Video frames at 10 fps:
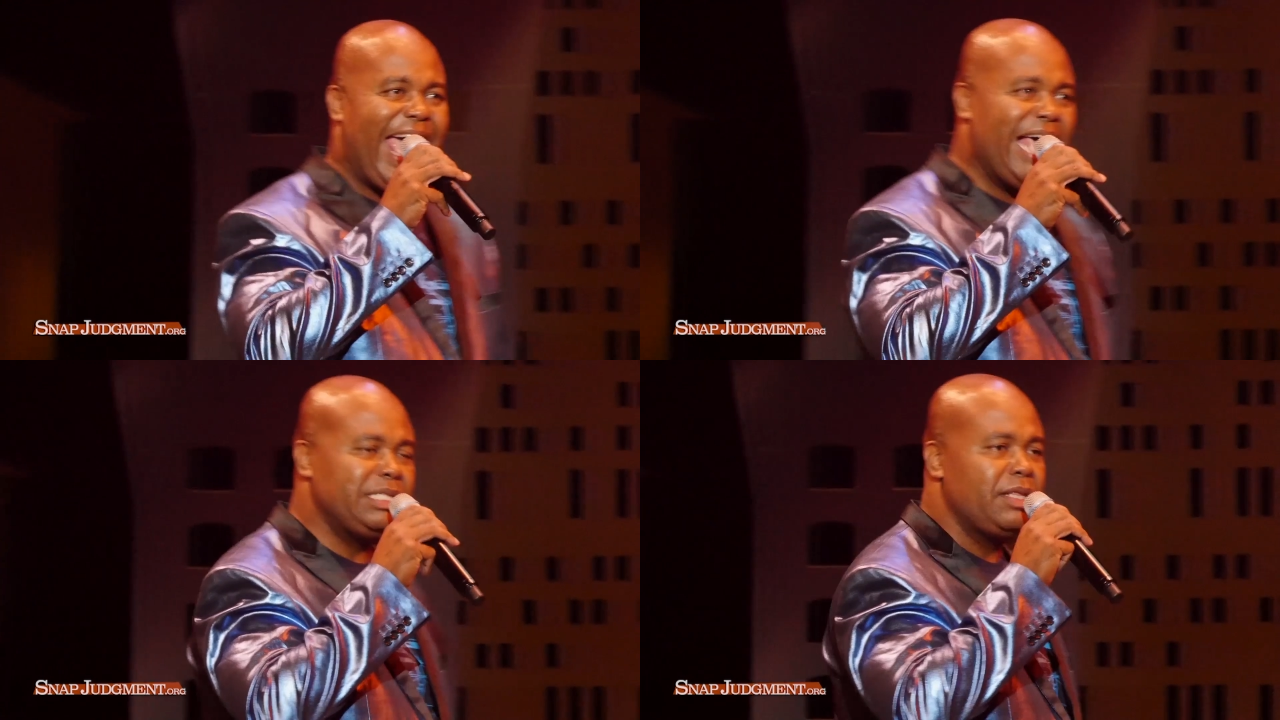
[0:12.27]

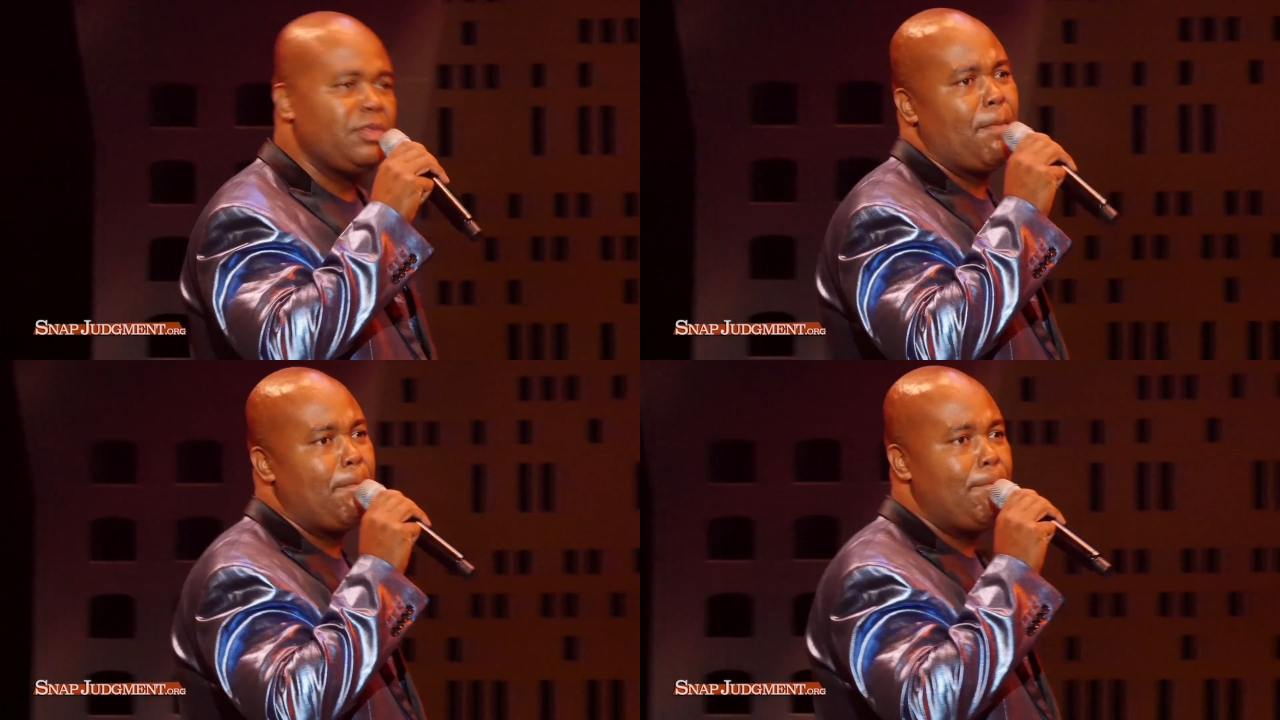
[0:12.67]
as
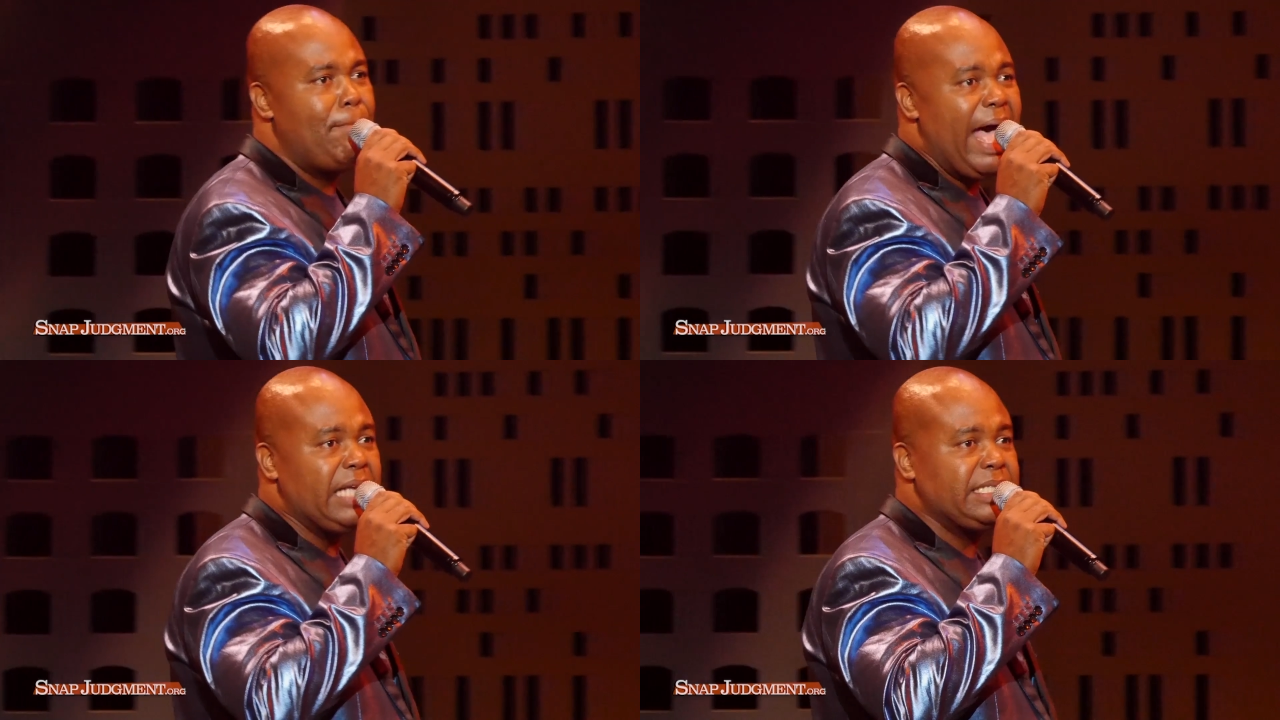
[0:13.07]
the
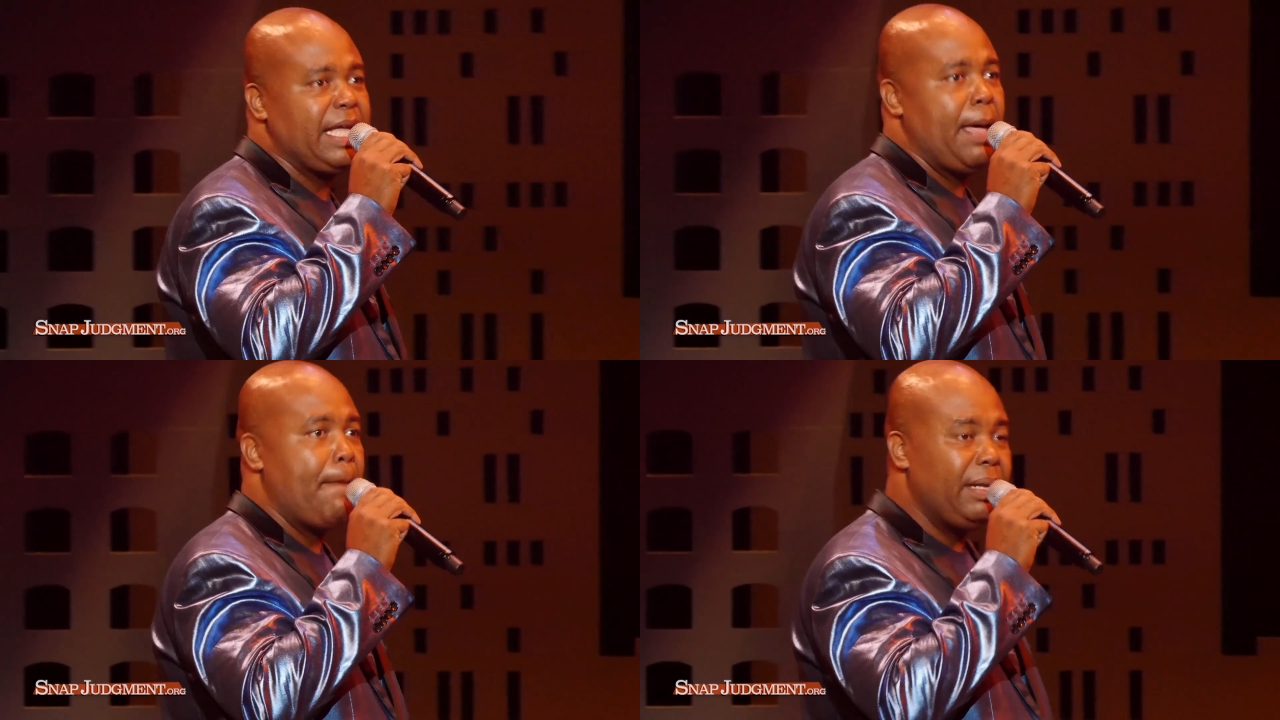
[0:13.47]

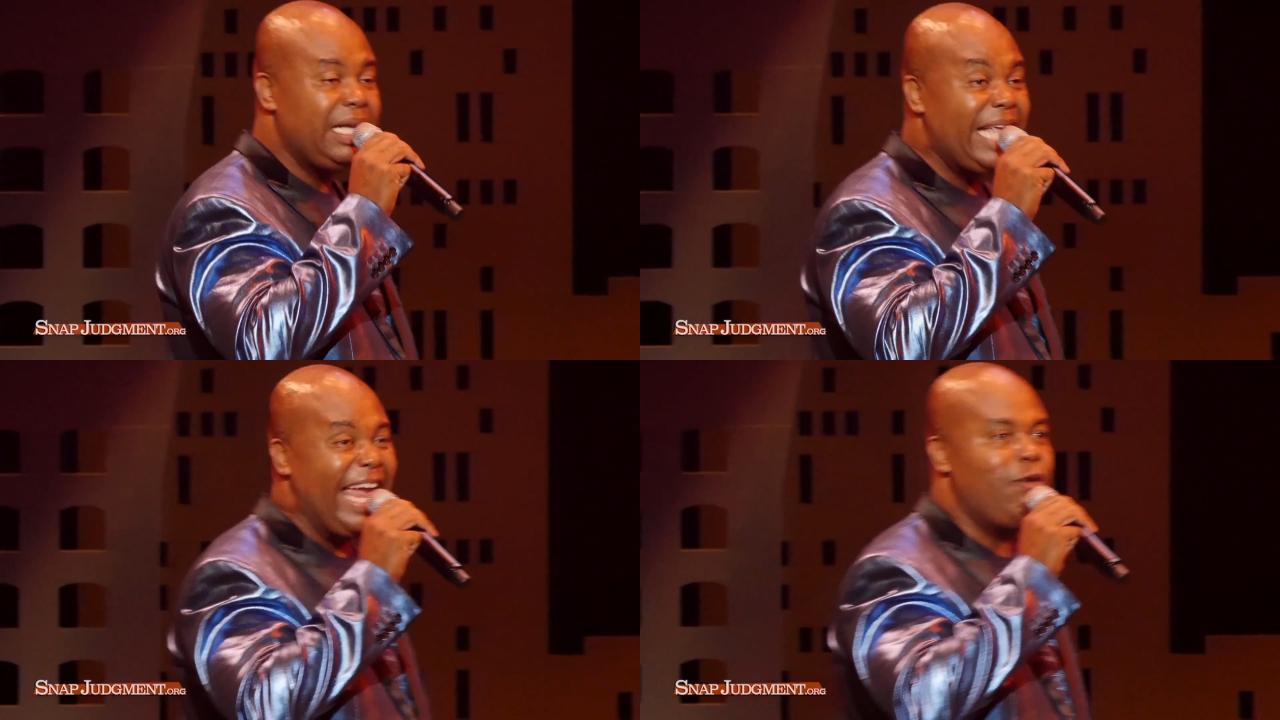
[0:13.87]
best
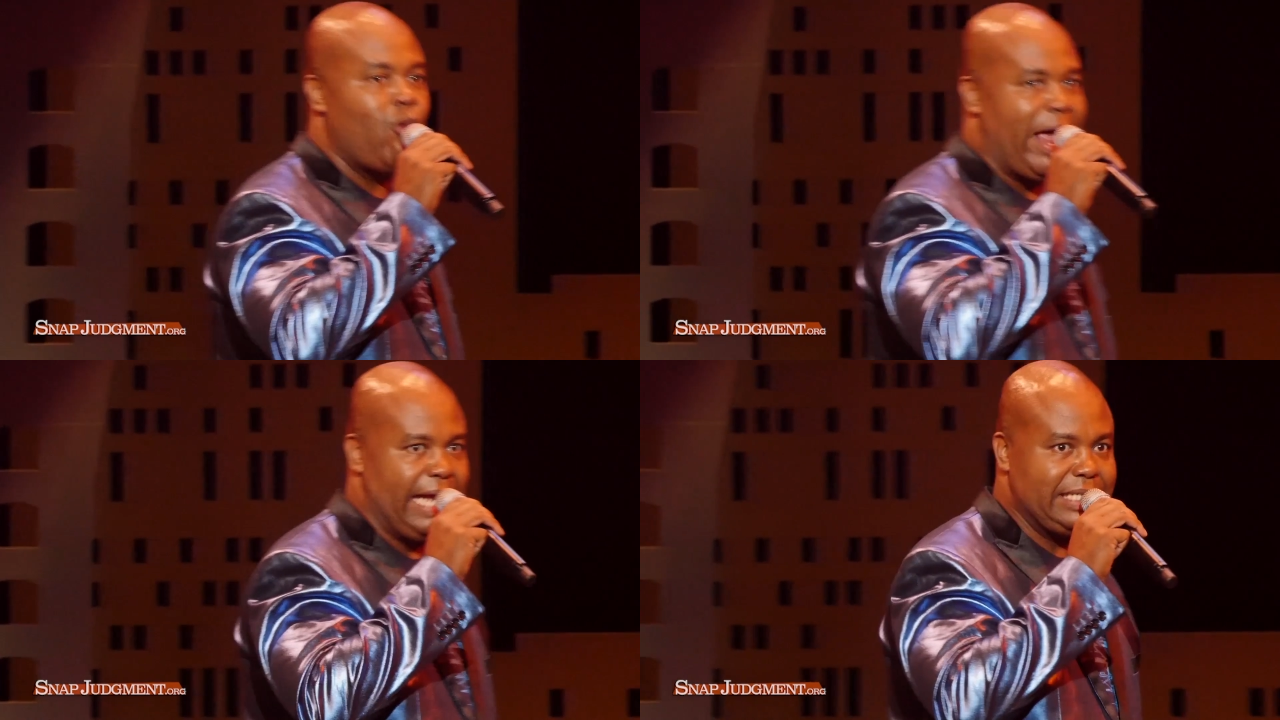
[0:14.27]

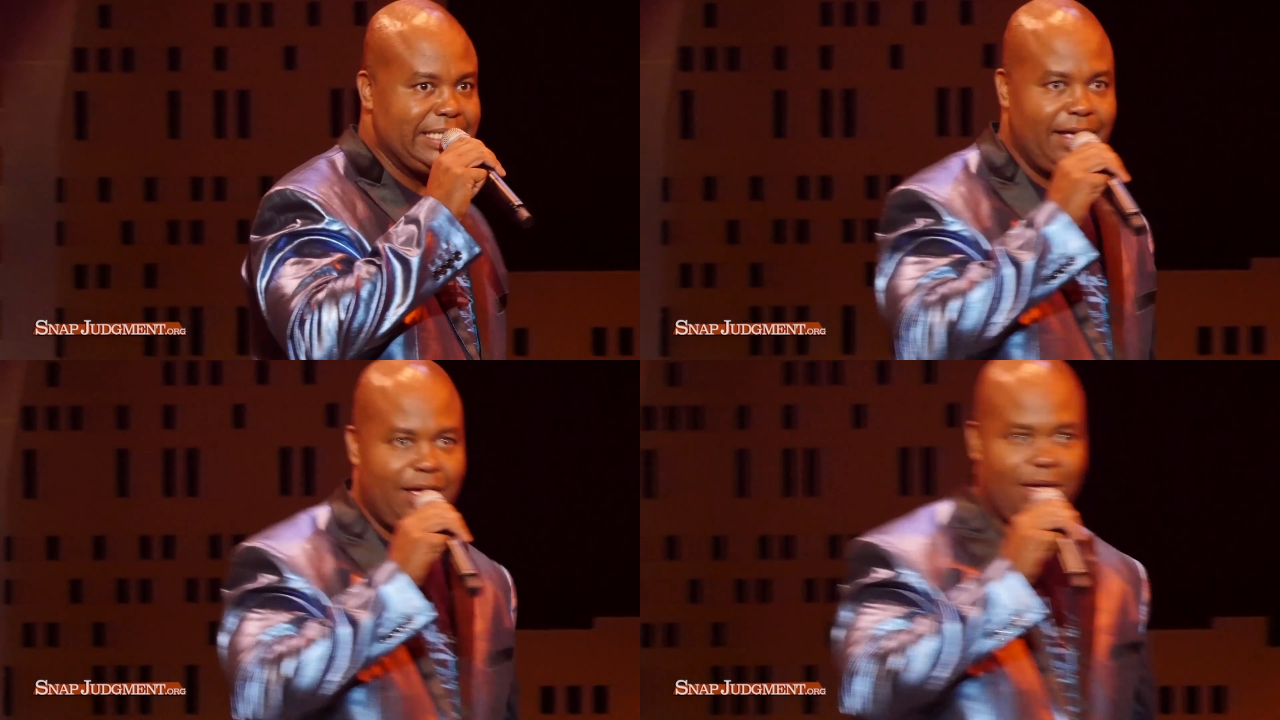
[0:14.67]
playwright